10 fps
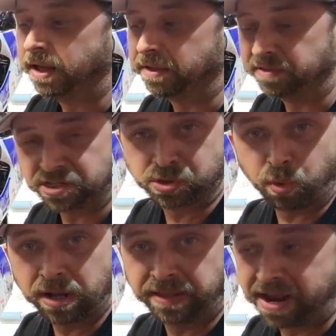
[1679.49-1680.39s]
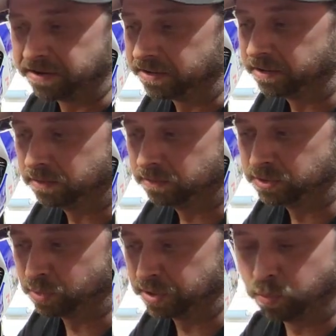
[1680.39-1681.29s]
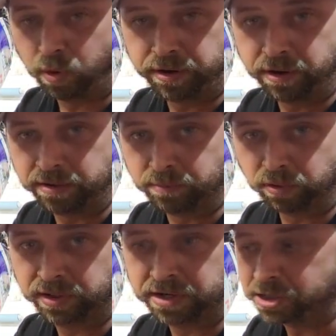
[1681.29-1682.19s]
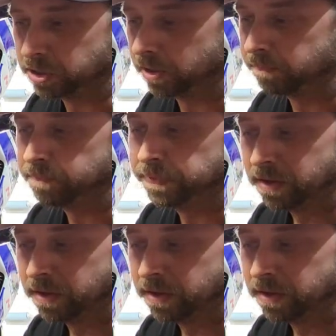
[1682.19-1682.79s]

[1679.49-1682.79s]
and is where I landed, was with 1 nut and bolt on each arm,